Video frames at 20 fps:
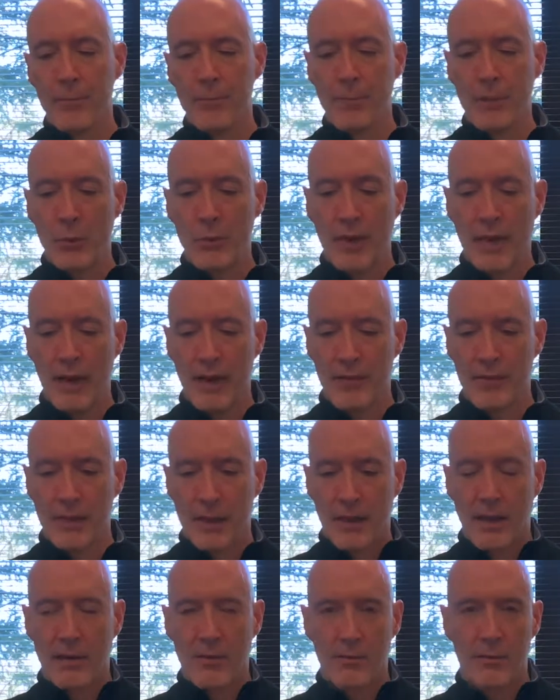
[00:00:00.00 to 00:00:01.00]
We have
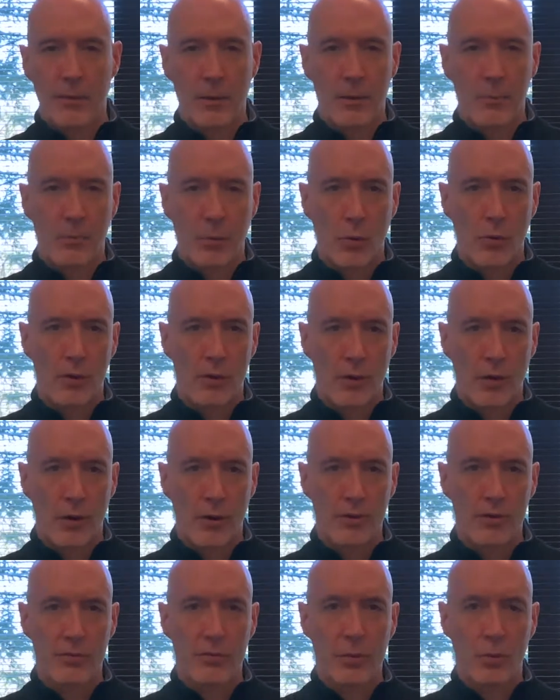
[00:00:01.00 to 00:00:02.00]
the
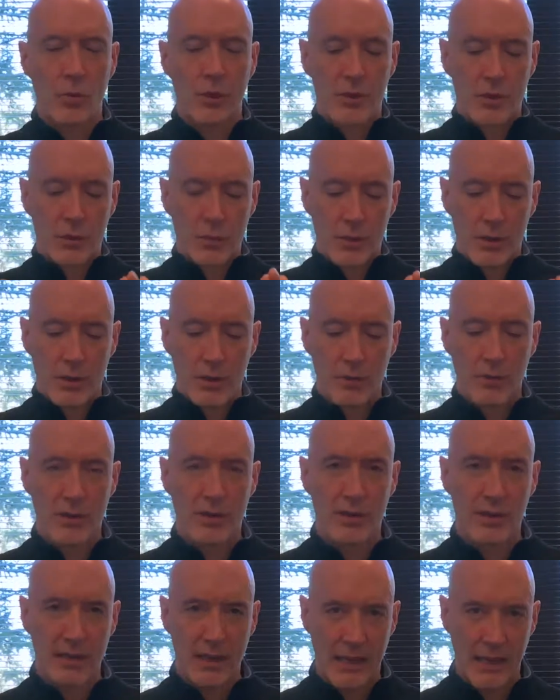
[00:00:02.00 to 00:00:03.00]
protocols for what you would do with the
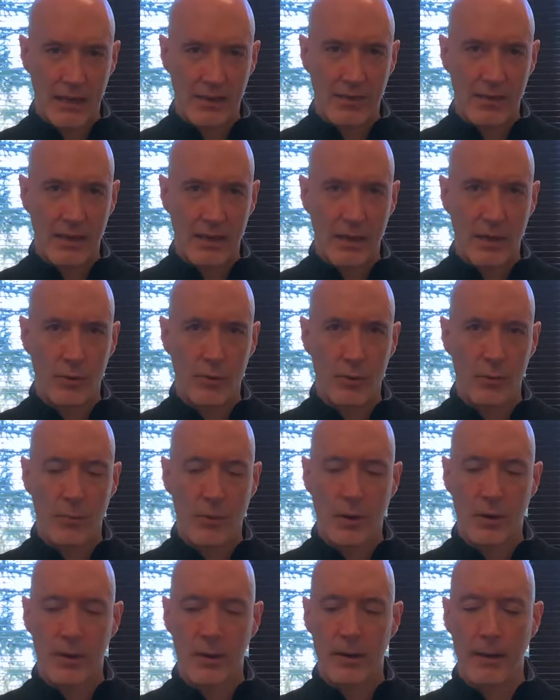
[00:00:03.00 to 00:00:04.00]
text and how you would
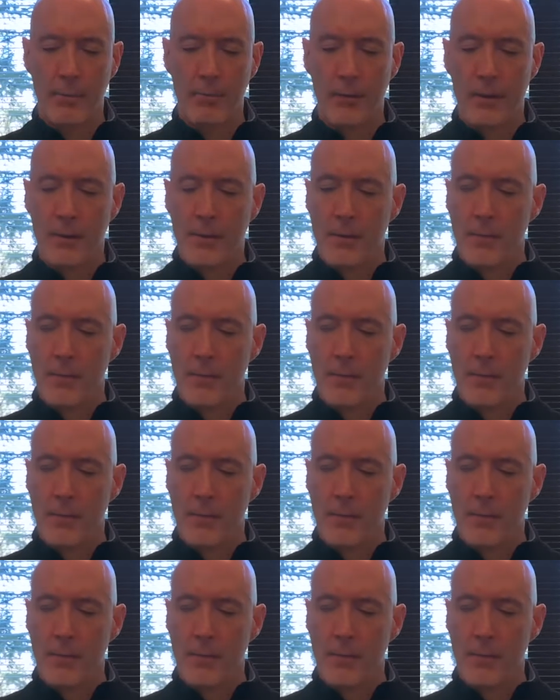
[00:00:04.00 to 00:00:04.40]
mark it up.